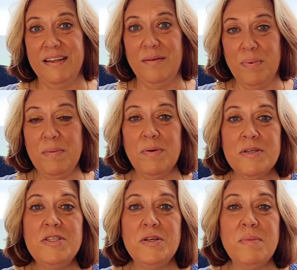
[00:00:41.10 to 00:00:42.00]
people are
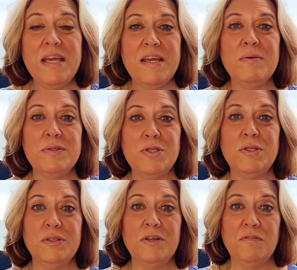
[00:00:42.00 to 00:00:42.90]
still making a return
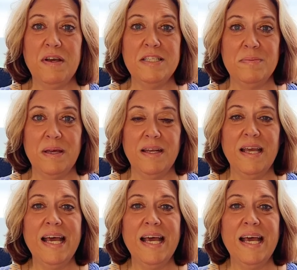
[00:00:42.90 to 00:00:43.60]
on their investment.